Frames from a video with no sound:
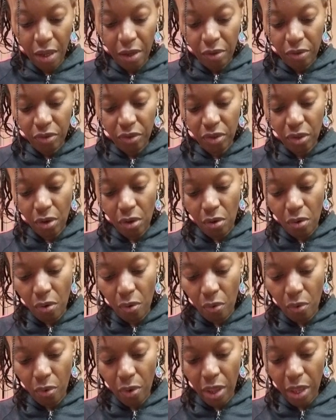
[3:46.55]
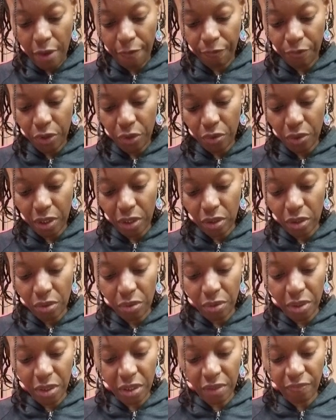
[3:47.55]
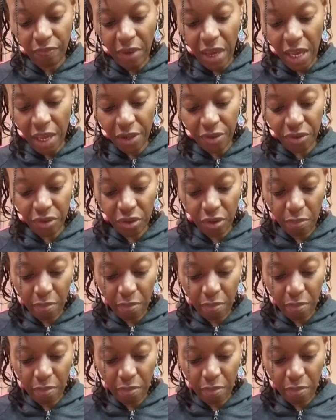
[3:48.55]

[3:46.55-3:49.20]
so if you can do this faster,